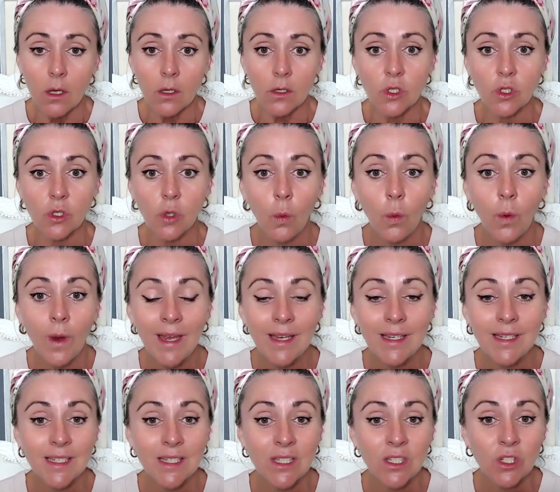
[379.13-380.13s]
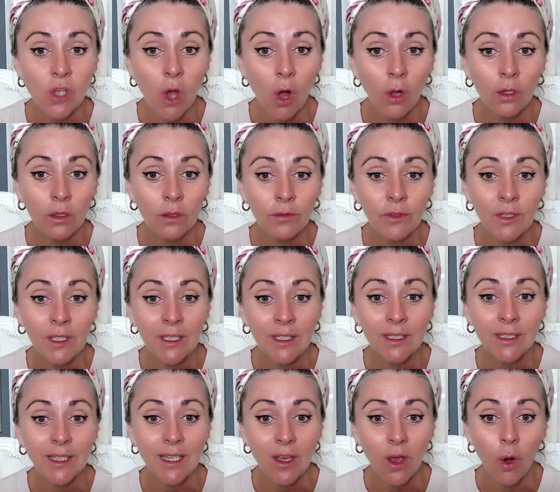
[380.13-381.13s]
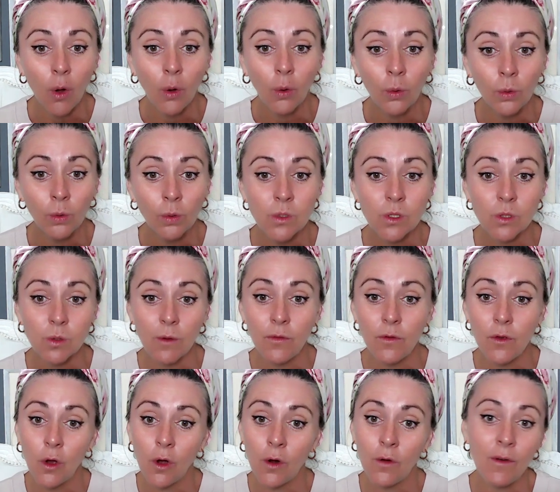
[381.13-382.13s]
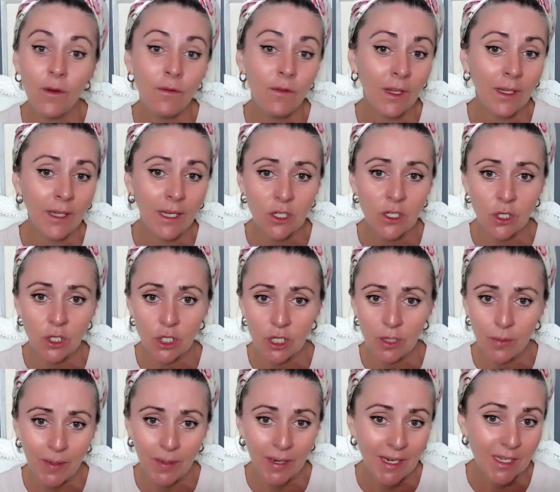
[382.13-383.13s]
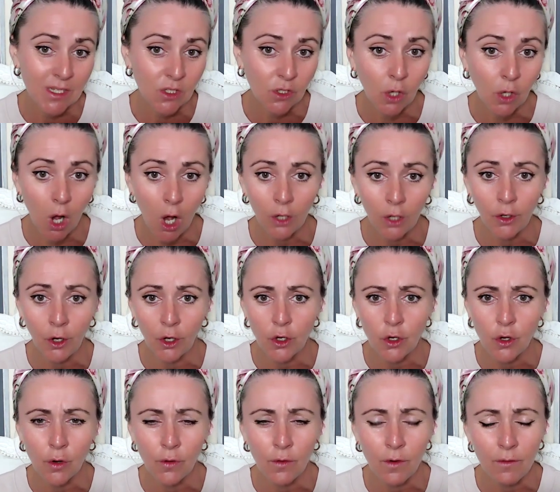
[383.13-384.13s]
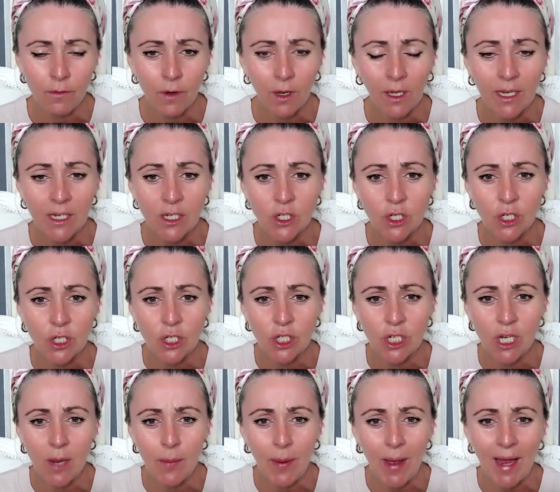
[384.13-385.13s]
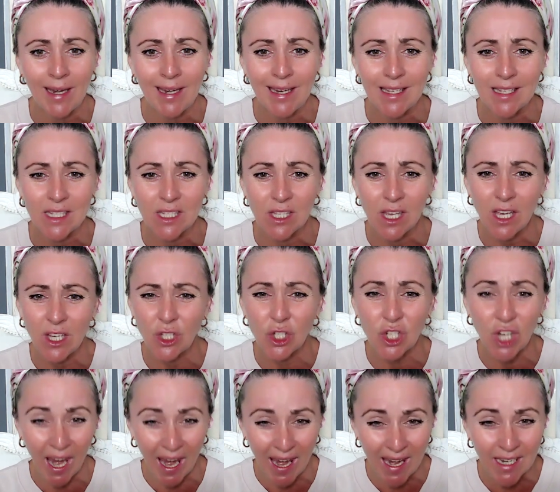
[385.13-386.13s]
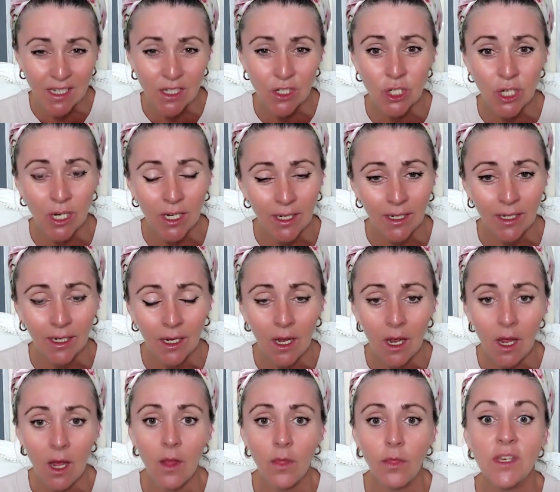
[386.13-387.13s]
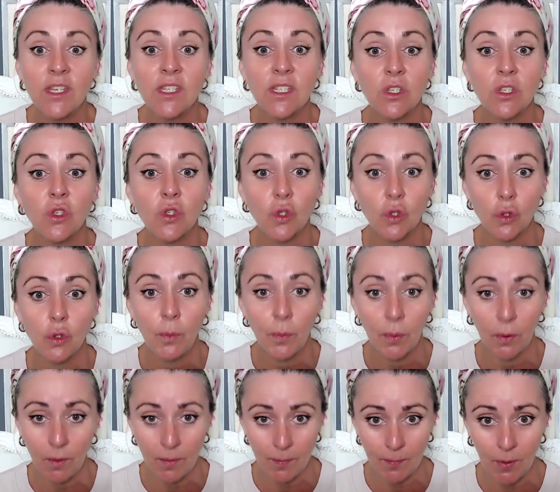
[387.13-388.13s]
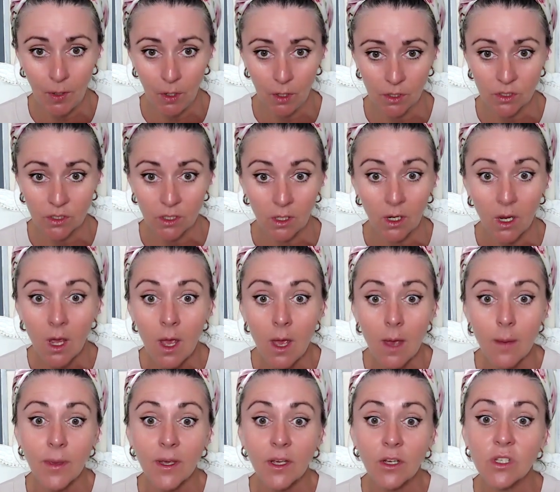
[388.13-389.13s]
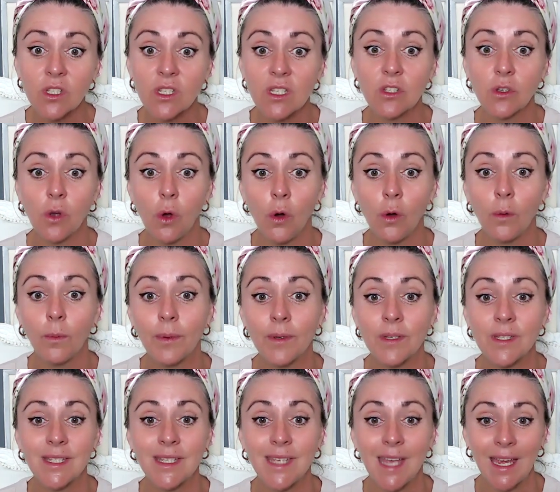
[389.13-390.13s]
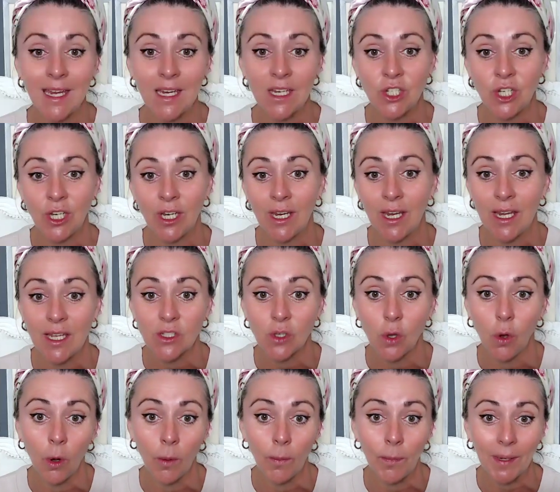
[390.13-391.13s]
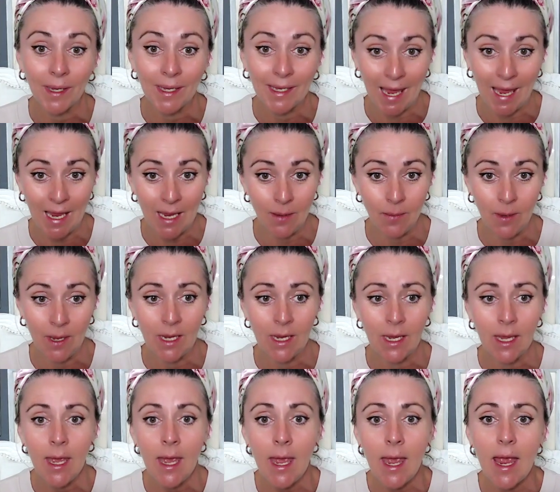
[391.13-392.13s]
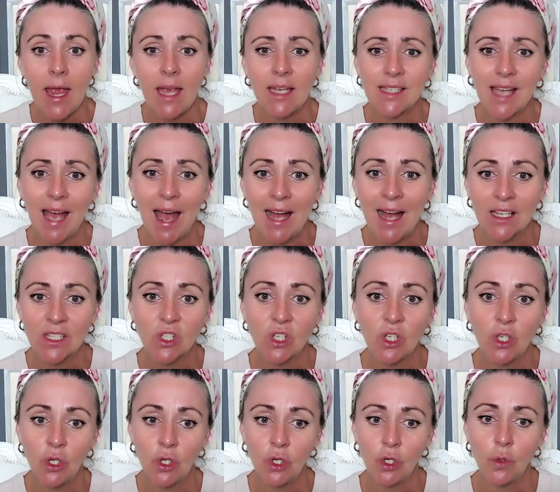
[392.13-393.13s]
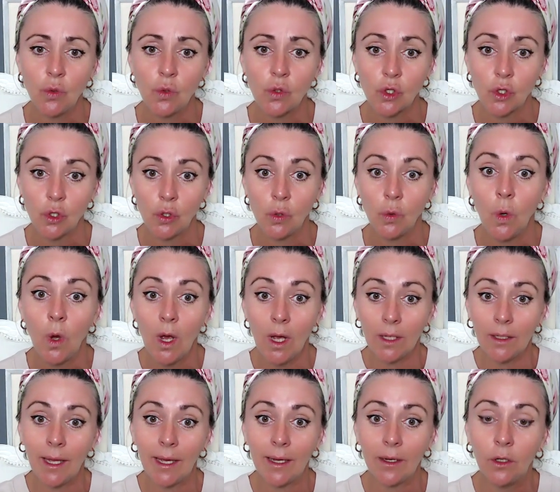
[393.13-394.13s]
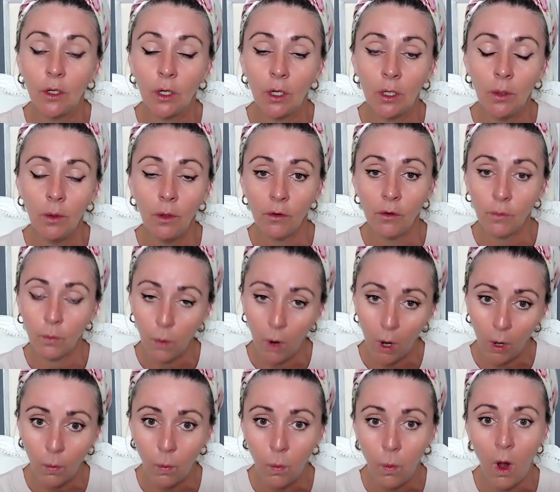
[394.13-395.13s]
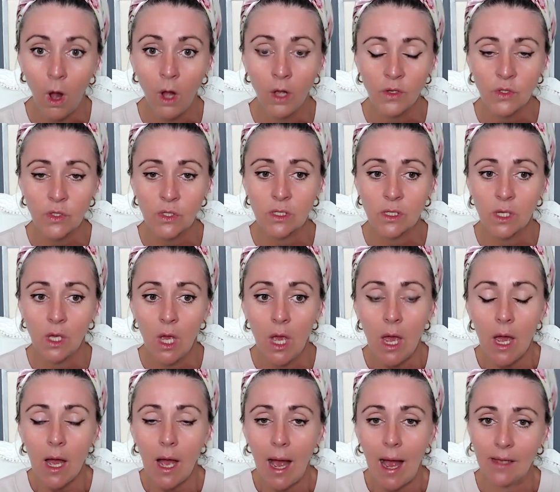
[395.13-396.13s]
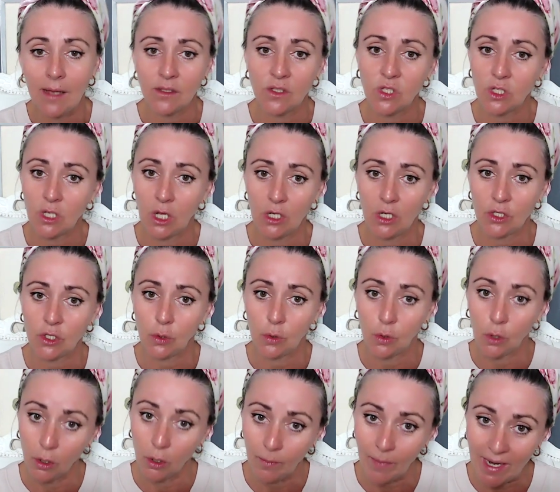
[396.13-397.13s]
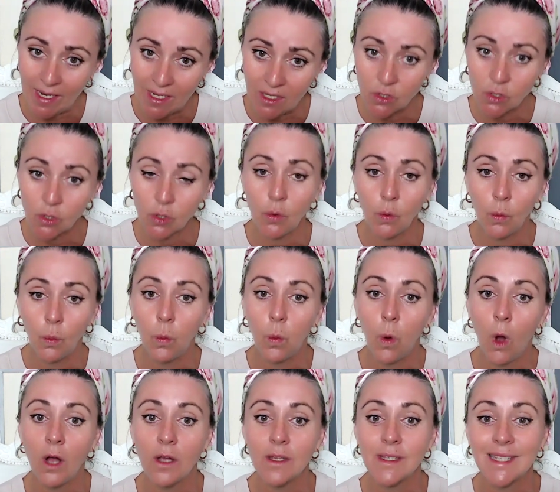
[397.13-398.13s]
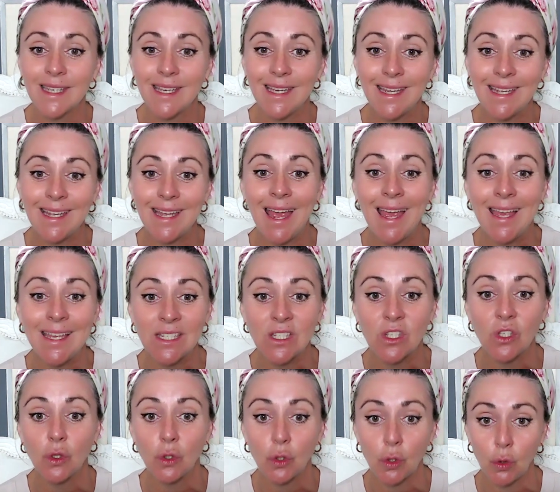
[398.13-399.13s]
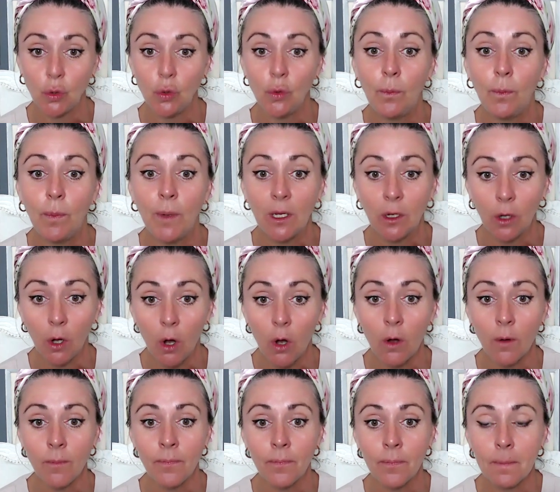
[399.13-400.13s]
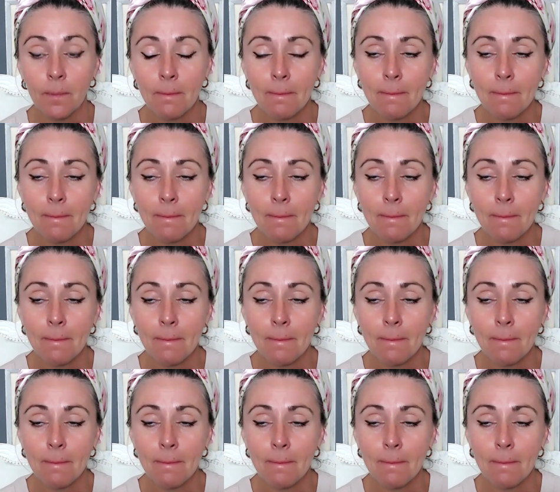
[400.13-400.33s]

So we're dissolving the old. So if you're in relationship and it's gone, or you're in relationship and it's changing, this is super important because it's upstaging, it's up gaming, it's asking you to let go of what was and start to come into what it is to become.